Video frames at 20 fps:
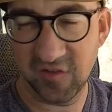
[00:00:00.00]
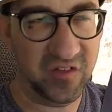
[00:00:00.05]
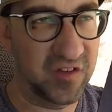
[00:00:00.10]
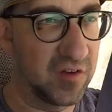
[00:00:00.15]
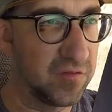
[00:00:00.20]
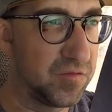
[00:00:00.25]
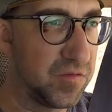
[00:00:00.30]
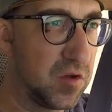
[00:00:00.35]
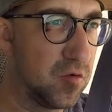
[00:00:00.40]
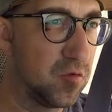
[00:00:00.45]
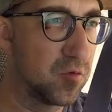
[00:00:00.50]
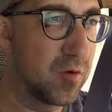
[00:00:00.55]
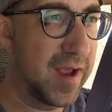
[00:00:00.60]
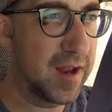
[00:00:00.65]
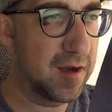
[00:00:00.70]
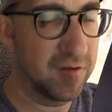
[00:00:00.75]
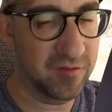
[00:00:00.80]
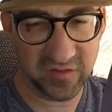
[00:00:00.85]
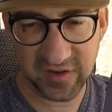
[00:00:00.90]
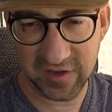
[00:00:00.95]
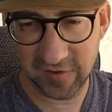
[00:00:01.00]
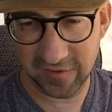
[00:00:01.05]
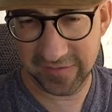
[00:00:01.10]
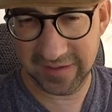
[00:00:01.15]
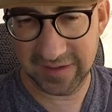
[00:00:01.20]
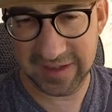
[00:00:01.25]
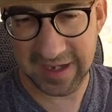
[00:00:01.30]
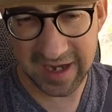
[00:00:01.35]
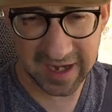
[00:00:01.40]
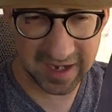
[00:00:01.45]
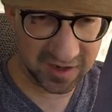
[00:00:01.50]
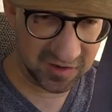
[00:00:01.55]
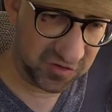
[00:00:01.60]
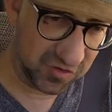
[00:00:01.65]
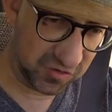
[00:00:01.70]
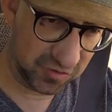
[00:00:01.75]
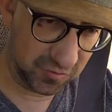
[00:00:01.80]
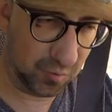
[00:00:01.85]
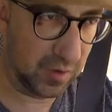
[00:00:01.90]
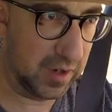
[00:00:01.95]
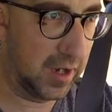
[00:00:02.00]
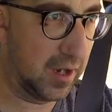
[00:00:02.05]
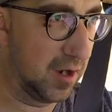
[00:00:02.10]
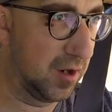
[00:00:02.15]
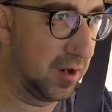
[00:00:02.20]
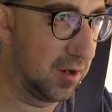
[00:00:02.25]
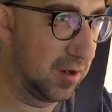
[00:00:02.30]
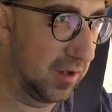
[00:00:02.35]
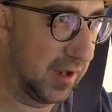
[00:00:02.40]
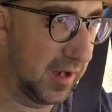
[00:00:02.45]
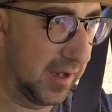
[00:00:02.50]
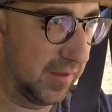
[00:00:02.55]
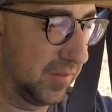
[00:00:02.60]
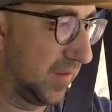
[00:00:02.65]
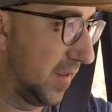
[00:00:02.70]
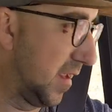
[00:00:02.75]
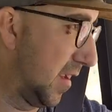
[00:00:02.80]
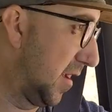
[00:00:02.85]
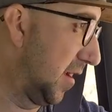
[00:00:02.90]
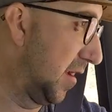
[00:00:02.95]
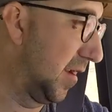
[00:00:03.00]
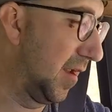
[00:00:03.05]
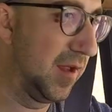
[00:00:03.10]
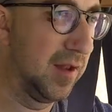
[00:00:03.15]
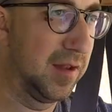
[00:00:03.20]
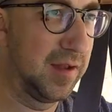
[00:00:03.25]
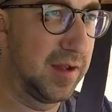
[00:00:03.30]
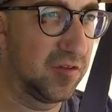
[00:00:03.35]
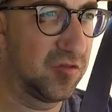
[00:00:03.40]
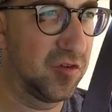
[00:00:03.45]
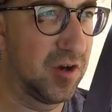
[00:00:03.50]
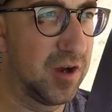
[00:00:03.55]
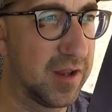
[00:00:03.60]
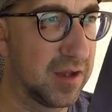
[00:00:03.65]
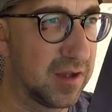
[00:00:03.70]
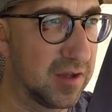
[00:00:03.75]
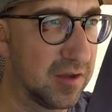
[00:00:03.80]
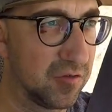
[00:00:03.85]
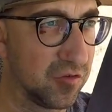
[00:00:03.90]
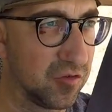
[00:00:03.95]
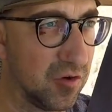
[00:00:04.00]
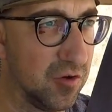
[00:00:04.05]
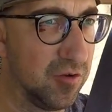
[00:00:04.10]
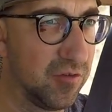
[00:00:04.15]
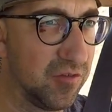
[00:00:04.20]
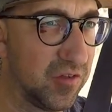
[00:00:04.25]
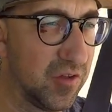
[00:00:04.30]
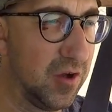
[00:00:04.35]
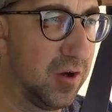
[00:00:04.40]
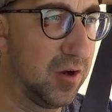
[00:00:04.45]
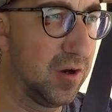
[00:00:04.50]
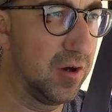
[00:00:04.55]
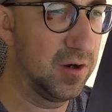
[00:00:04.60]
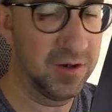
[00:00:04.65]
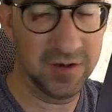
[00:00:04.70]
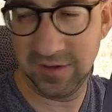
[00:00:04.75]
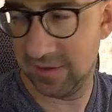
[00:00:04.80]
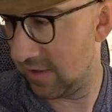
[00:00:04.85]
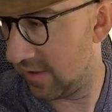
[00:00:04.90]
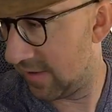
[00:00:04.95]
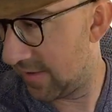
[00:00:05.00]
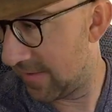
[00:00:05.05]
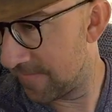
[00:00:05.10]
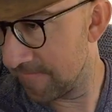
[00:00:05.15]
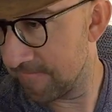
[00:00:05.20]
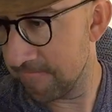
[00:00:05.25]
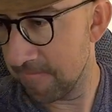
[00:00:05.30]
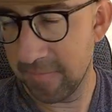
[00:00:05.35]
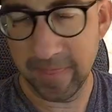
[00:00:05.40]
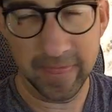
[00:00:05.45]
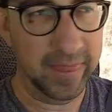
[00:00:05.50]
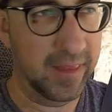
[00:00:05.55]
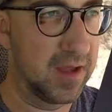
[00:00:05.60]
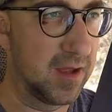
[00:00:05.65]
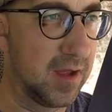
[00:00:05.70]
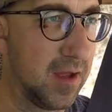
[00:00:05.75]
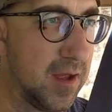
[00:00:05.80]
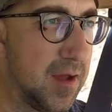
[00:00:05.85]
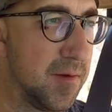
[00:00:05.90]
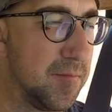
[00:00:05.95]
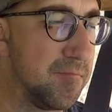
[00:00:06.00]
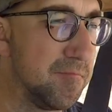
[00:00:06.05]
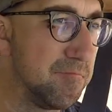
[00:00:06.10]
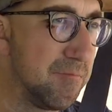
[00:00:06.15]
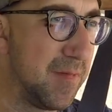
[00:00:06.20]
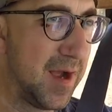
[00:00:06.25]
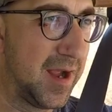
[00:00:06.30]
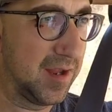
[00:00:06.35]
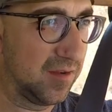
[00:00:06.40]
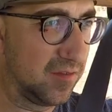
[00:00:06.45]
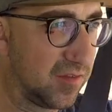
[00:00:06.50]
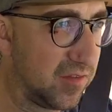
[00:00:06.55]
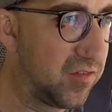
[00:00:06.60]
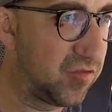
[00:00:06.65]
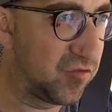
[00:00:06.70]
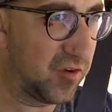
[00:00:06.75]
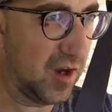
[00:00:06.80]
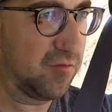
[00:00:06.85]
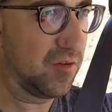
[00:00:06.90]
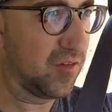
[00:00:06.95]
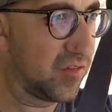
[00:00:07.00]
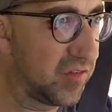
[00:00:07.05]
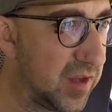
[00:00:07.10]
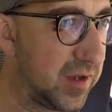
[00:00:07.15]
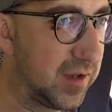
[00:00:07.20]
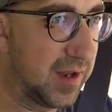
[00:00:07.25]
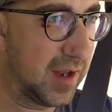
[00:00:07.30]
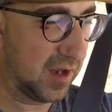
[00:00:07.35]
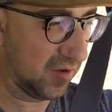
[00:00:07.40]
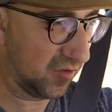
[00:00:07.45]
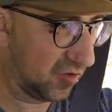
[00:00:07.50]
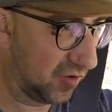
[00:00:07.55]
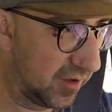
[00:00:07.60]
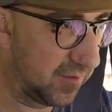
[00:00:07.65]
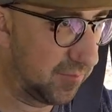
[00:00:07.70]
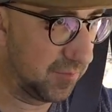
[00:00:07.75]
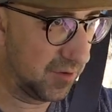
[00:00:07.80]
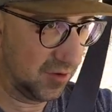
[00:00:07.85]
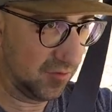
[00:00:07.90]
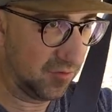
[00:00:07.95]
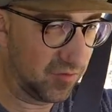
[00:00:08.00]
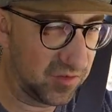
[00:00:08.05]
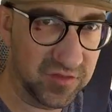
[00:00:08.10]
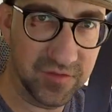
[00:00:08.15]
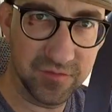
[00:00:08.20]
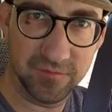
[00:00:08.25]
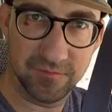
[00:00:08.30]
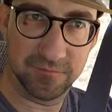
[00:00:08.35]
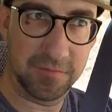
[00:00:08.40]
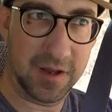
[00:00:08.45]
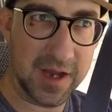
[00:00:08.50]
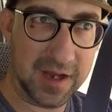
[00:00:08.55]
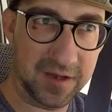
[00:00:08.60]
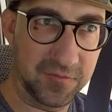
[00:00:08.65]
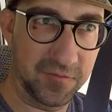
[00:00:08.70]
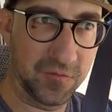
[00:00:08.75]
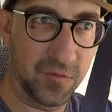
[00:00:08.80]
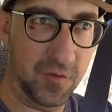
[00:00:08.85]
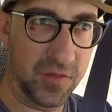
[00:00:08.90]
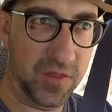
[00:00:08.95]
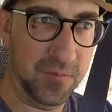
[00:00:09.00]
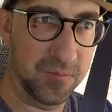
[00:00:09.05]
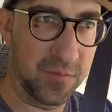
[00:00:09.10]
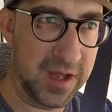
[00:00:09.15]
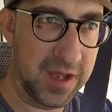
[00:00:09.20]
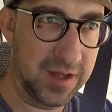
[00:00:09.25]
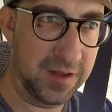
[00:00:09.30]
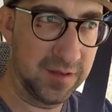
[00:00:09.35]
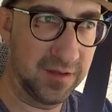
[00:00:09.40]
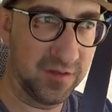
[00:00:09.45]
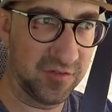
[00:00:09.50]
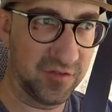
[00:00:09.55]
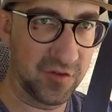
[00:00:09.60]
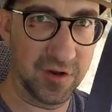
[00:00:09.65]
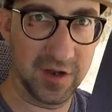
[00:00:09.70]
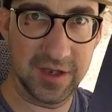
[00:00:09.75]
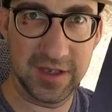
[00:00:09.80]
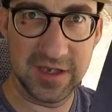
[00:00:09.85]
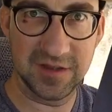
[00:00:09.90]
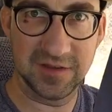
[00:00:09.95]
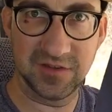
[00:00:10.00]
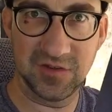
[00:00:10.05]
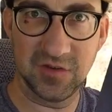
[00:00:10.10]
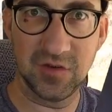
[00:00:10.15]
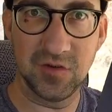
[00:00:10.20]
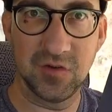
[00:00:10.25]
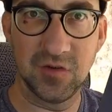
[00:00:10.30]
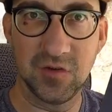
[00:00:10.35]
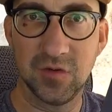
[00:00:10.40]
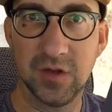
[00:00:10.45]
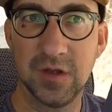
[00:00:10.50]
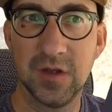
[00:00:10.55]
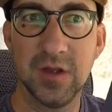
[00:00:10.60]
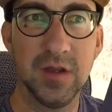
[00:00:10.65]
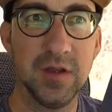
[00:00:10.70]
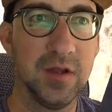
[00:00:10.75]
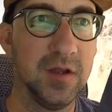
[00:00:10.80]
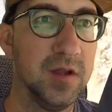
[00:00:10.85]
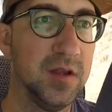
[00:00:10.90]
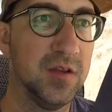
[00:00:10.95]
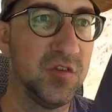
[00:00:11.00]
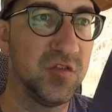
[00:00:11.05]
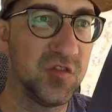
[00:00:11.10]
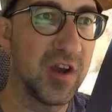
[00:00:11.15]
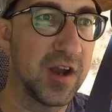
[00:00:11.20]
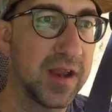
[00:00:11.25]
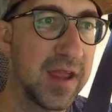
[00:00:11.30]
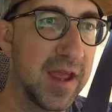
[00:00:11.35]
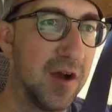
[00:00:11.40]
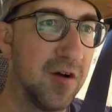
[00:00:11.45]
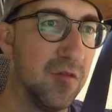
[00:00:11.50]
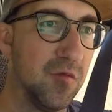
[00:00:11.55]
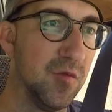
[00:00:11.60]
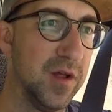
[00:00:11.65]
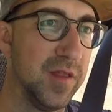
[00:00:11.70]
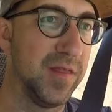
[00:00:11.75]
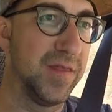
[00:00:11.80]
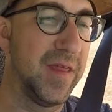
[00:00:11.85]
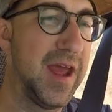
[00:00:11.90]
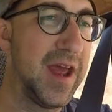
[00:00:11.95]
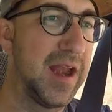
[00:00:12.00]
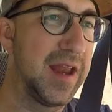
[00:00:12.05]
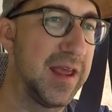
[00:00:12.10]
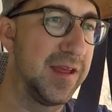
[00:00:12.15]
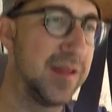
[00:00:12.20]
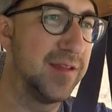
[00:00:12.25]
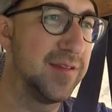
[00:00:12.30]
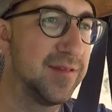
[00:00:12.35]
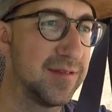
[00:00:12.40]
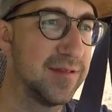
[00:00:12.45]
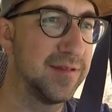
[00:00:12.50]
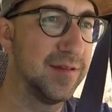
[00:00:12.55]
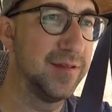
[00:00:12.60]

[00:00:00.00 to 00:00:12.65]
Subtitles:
a few rattles here in the dash where like the electronic controls are. My driver's seat actually moves back and forth a bit, so I need to check out what that is.